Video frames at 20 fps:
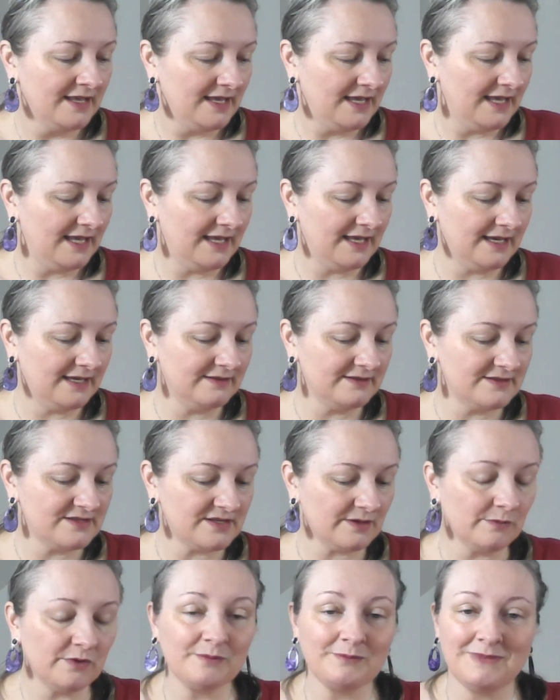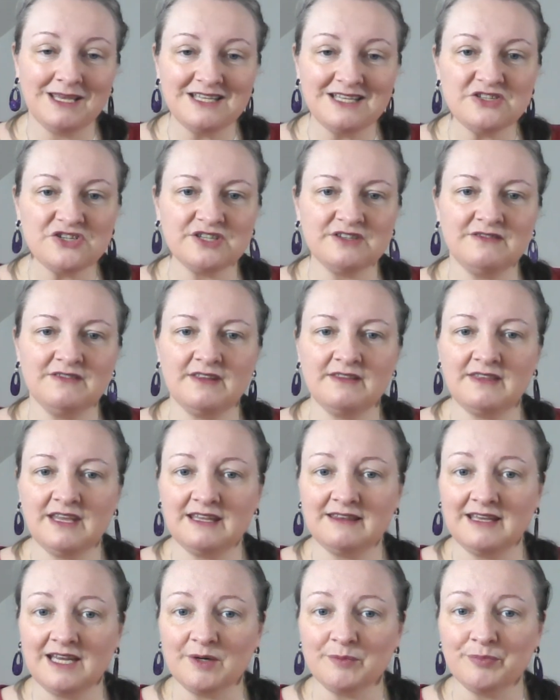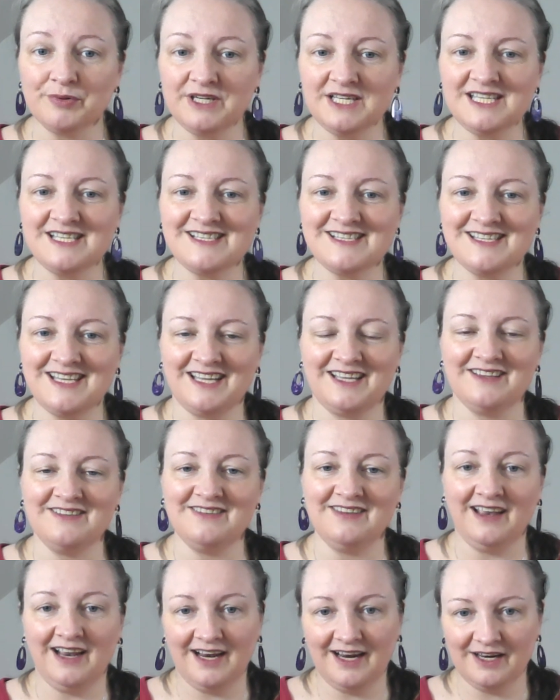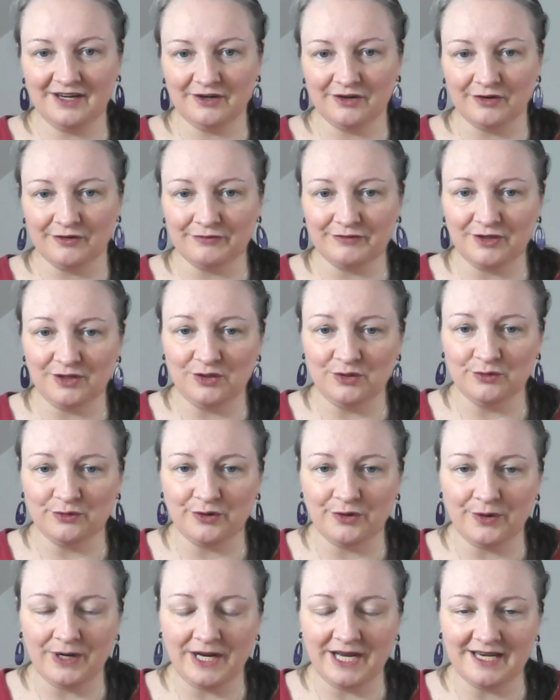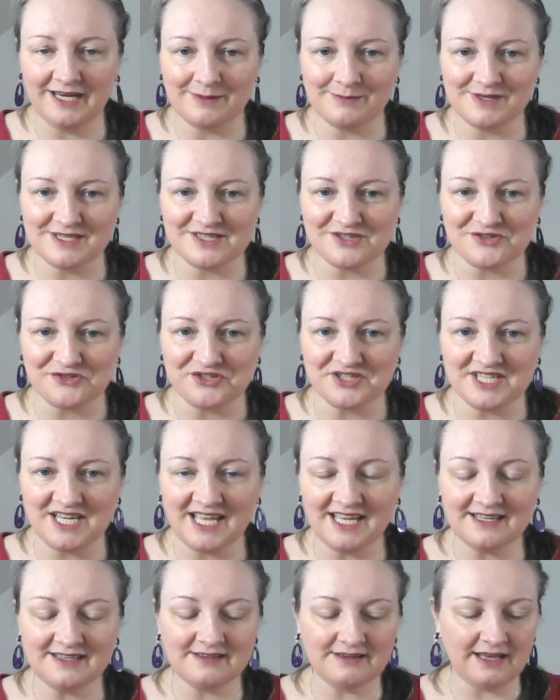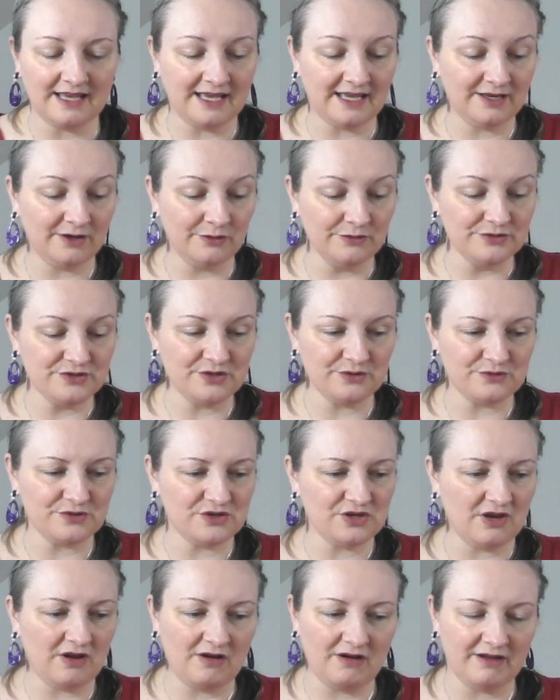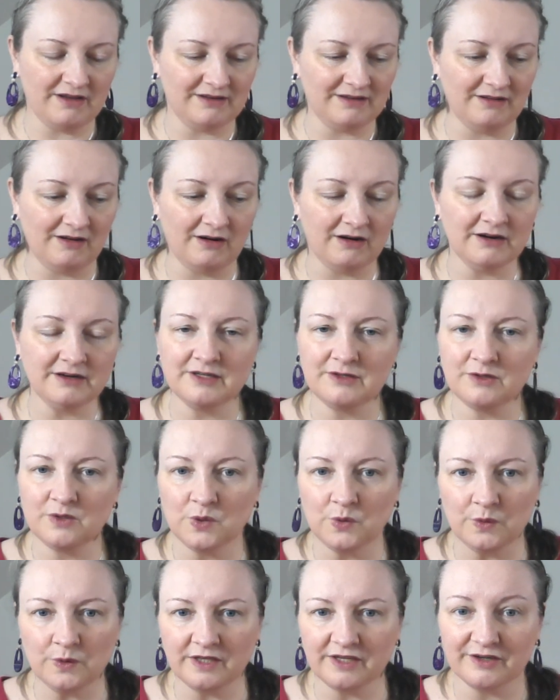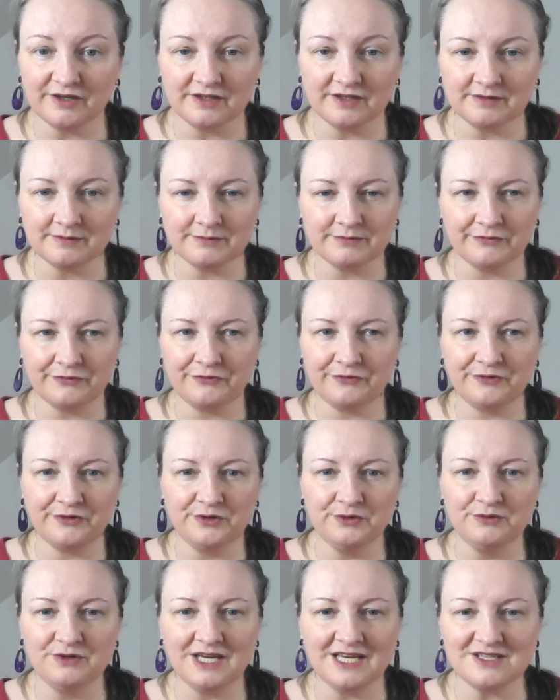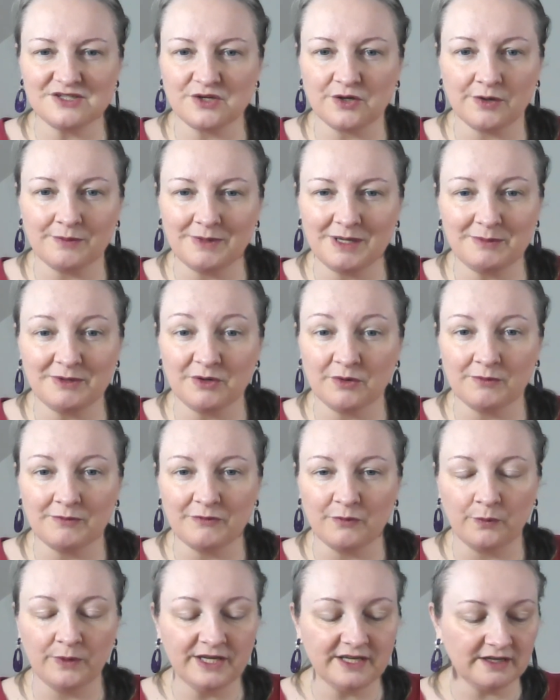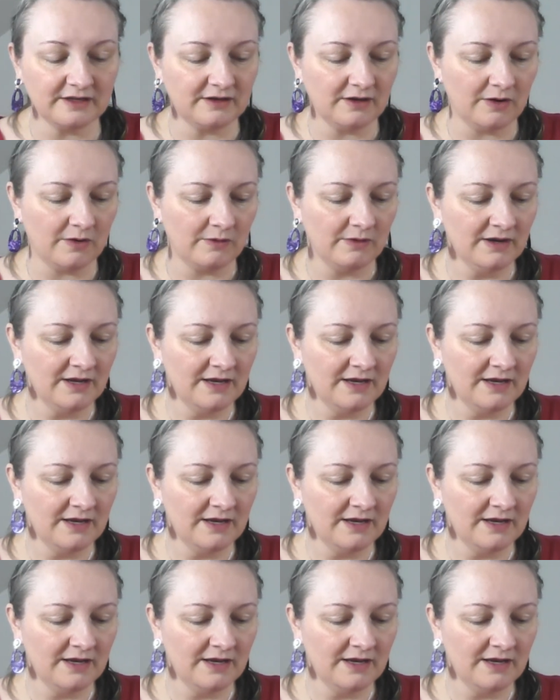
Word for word: And someone mentioned that they're pretty sick and tired of the Ukraine and Mr. Z. I also saw an article um, a few days ago, maybe a week ago,